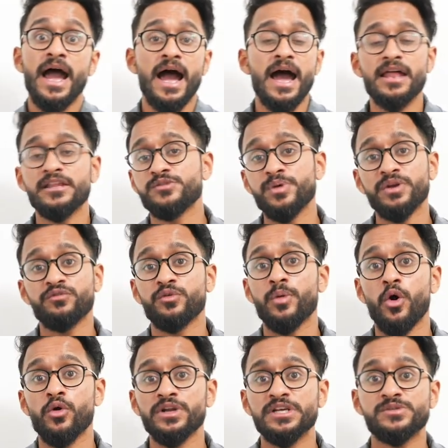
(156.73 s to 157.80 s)
And speaking from my
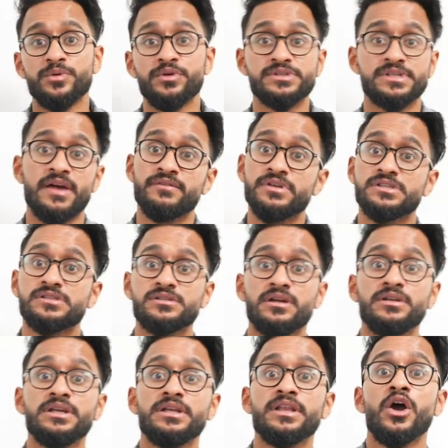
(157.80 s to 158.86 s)
own experience, having
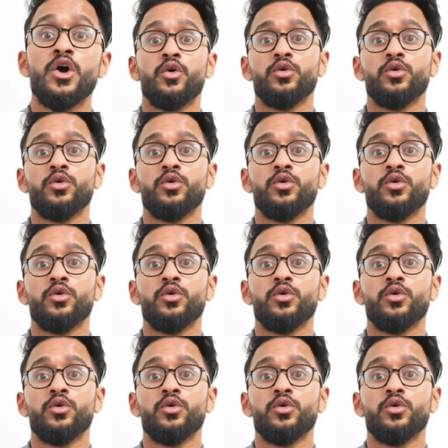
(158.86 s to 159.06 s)
studied